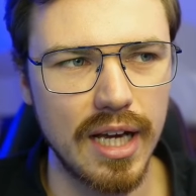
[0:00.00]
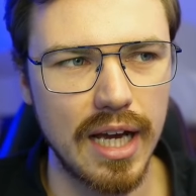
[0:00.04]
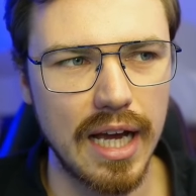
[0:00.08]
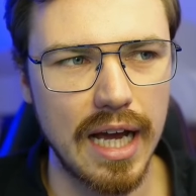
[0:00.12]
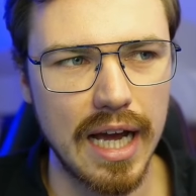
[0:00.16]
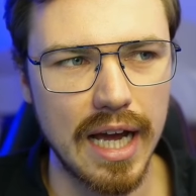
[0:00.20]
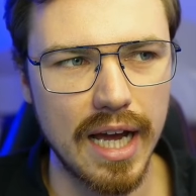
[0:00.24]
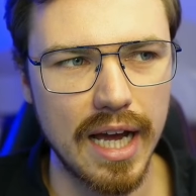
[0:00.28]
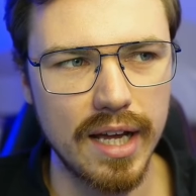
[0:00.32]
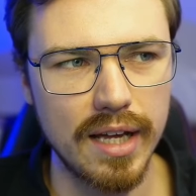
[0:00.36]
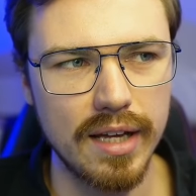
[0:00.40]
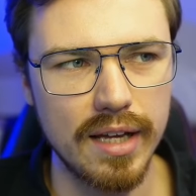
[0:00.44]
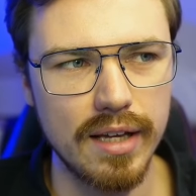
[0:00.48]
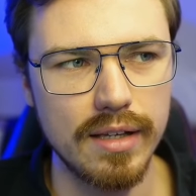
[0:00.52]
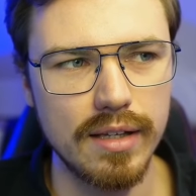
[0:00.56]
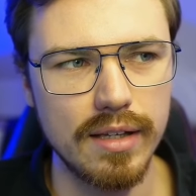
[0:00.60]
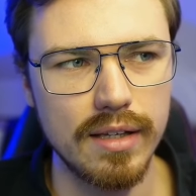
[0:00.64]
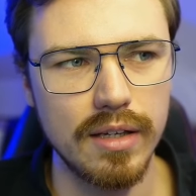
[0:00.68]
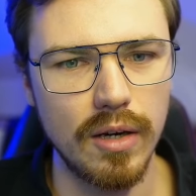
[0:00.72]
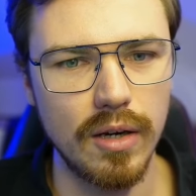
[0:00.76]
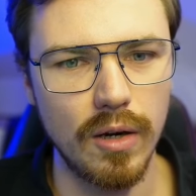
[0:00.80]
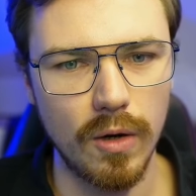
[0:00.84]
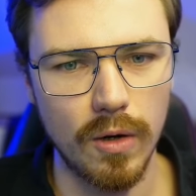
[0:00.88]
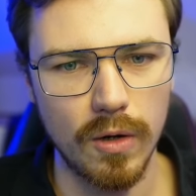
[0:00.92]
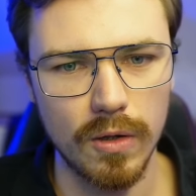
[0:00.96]
I
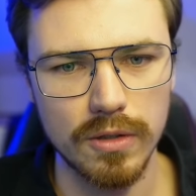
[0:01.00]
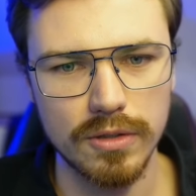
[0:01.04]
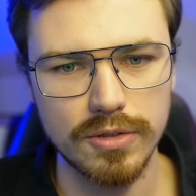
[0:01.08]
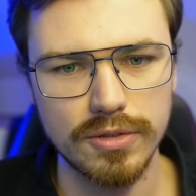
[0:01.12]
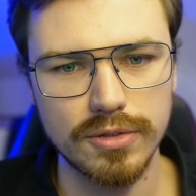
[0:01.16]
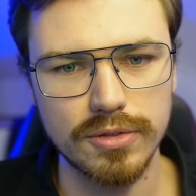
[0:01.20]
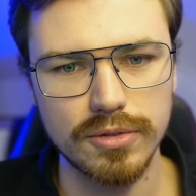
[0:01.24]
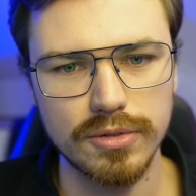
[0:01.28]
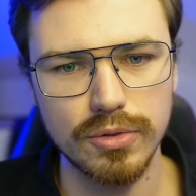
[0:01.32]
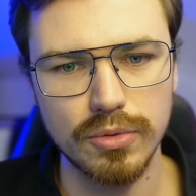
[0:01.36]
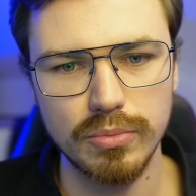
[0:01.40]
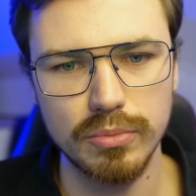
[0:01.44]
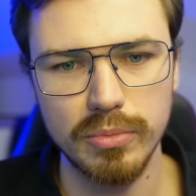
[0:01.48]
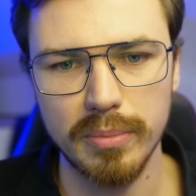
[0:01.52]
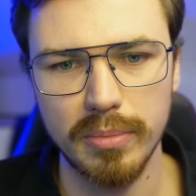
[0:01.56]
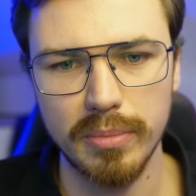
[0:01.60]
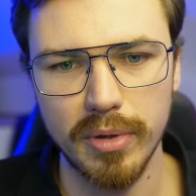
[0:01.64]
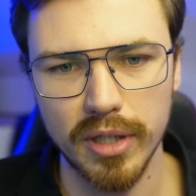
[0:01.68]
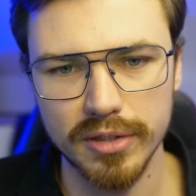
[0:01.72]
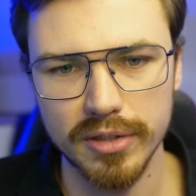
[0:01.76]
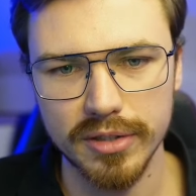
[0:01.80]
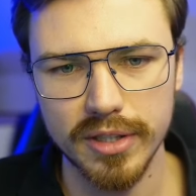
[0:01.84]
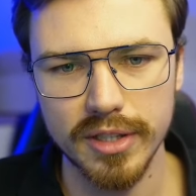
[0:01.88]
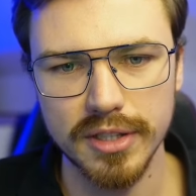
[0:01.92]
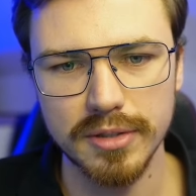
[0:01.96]
also do my
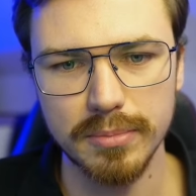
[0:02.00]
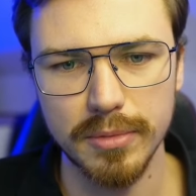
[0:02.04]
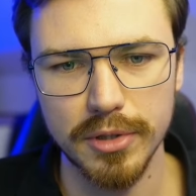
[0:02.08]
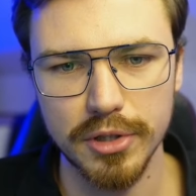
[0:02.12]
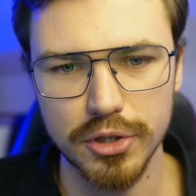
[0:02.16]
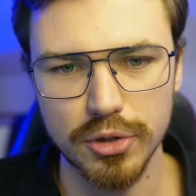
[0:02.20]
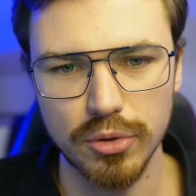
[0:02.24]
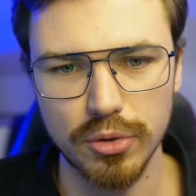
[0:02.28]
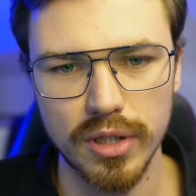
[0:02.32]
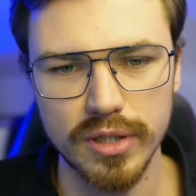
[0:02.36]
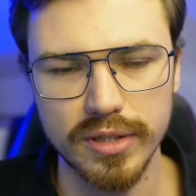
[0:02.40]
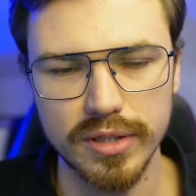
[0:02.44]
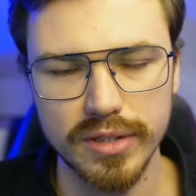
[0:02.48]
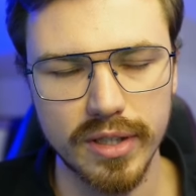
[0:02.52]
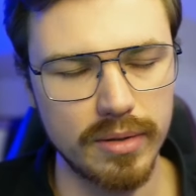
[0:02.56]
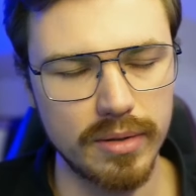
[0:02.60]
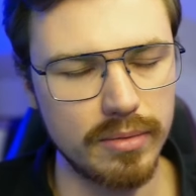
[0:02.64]
podcast, my shorts.